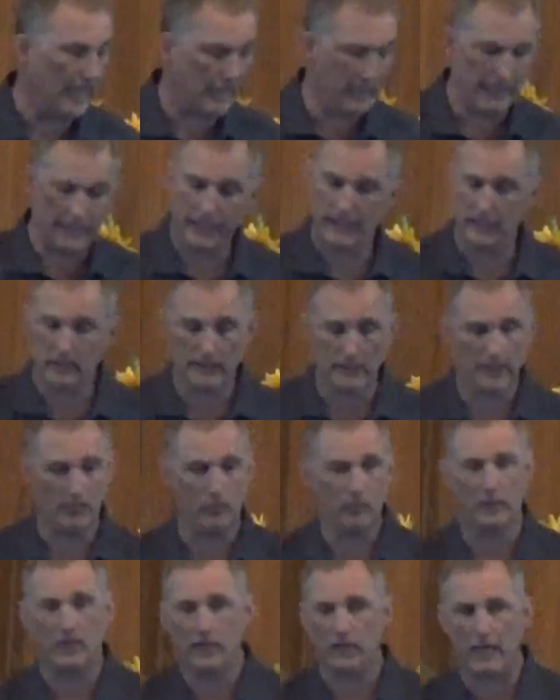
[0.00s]
and
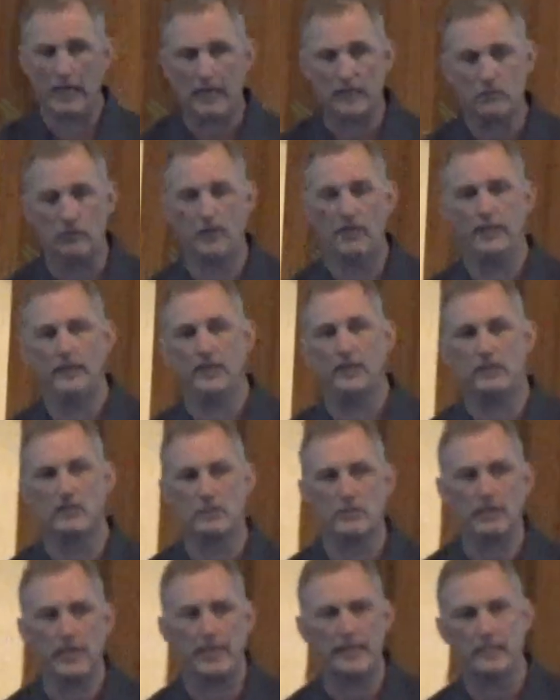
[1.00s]
they really liked what I
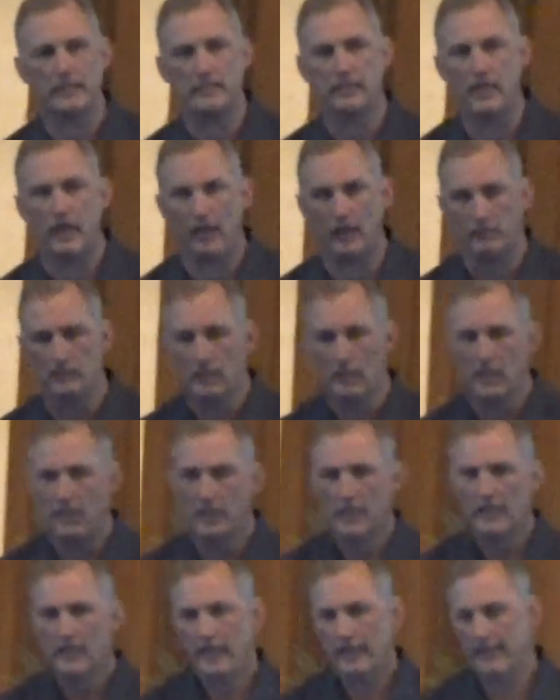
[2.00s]
did the second time.
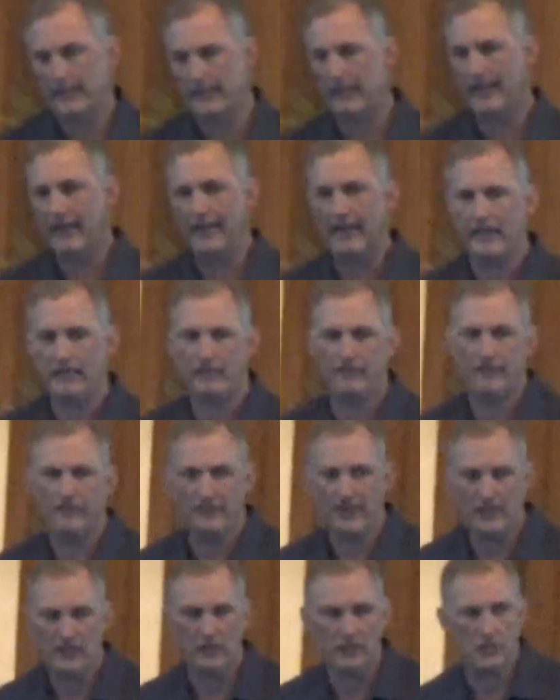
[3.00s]
And then I had to
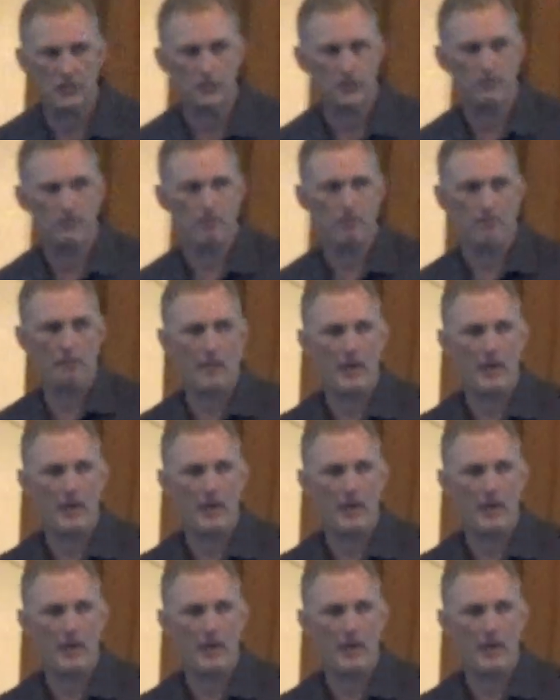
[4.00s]
finish